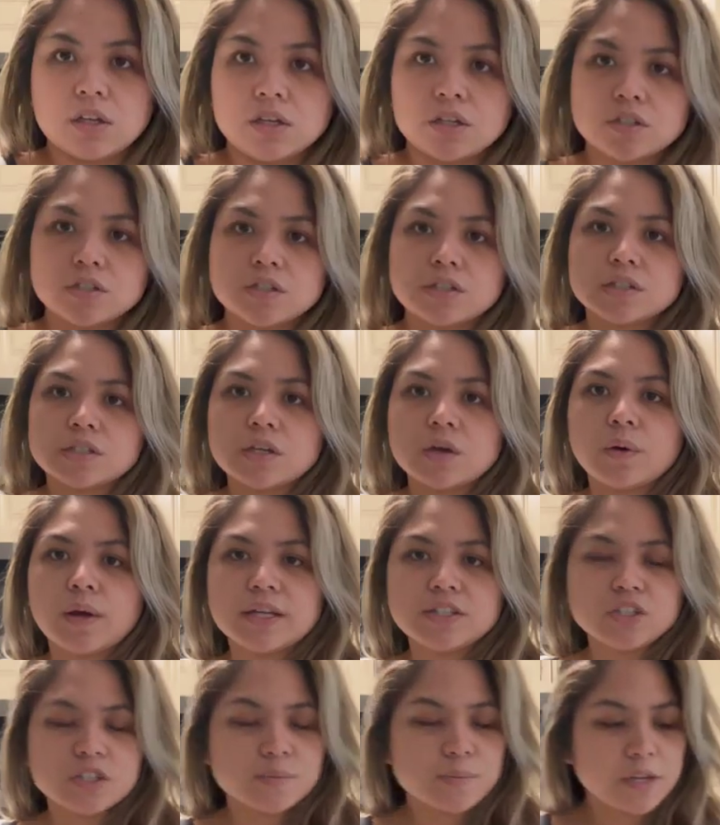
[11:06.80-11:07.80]
So I
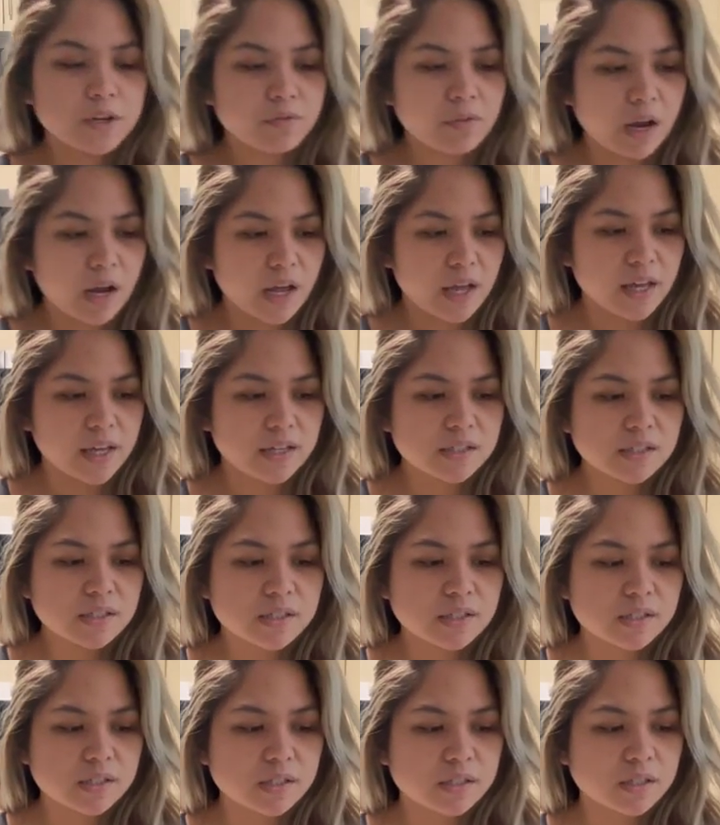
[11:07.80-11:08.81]
just made
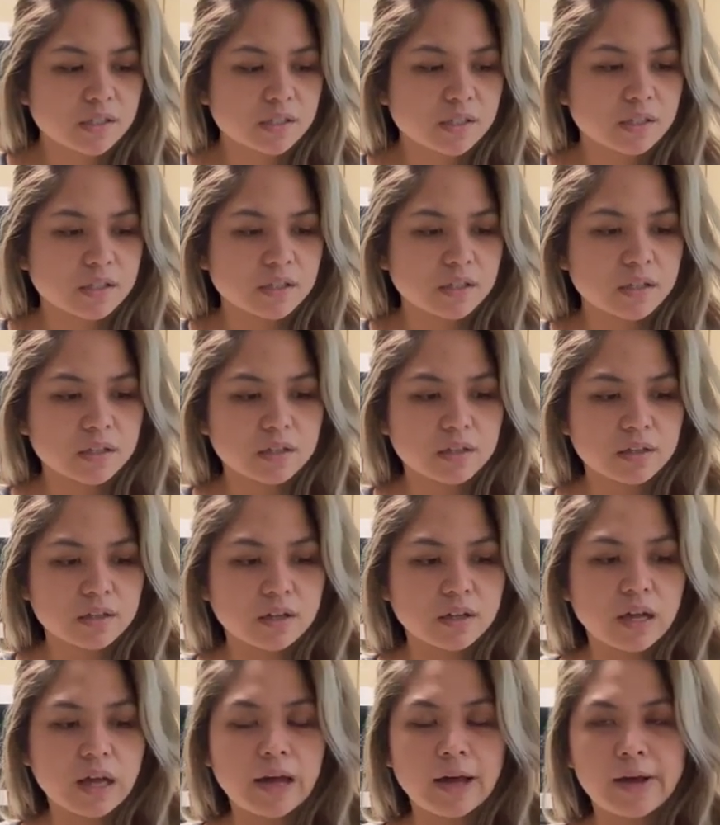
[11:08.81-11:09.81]
rice.
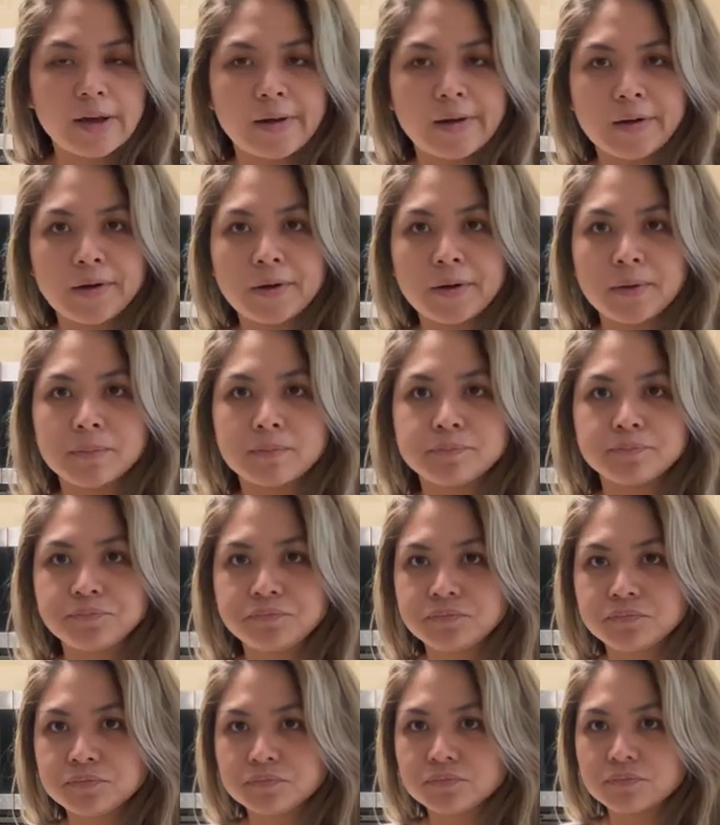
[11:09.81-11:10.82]
And
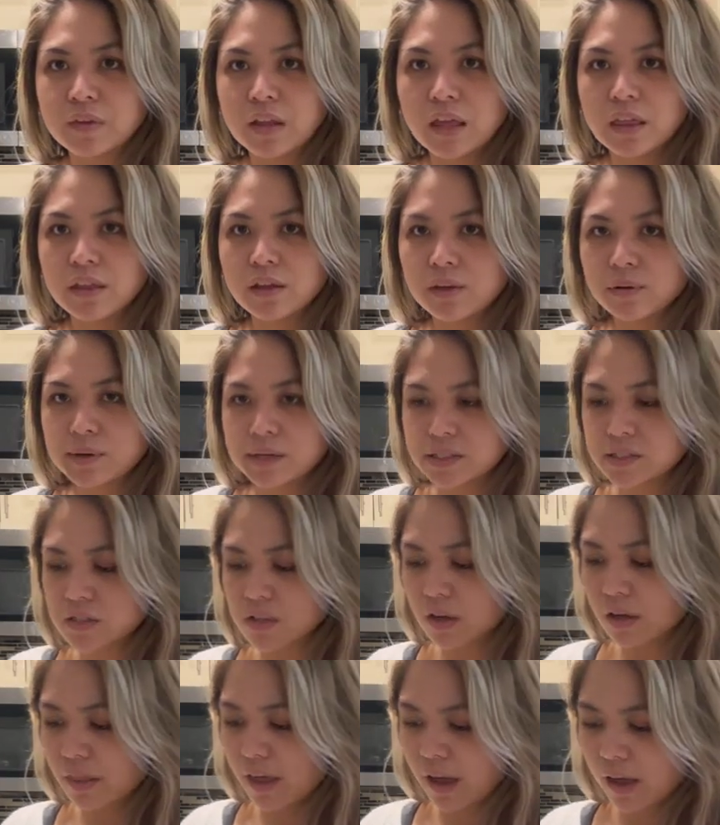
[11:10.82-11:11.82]
you guys
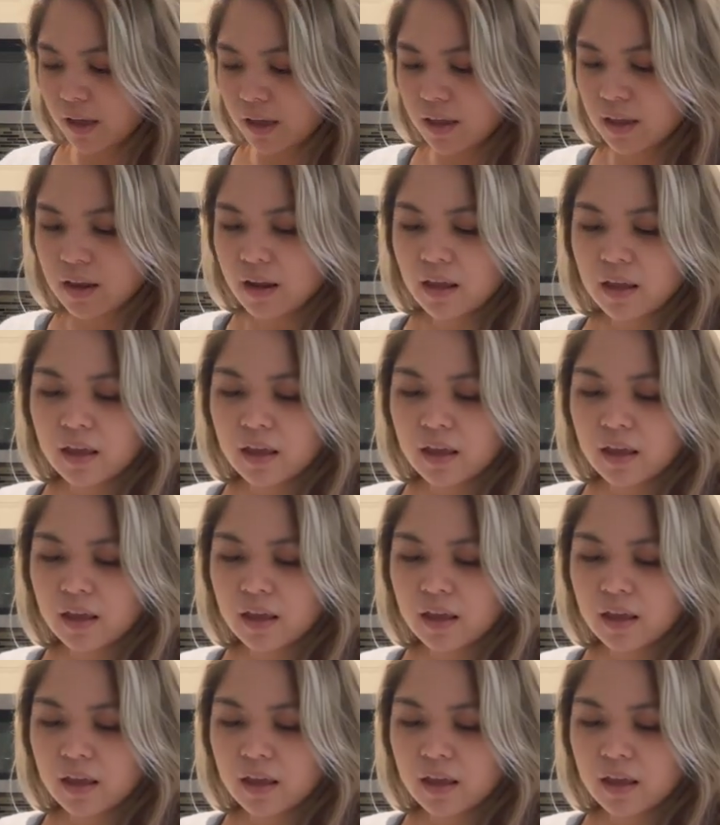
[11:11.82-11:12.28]
saw that.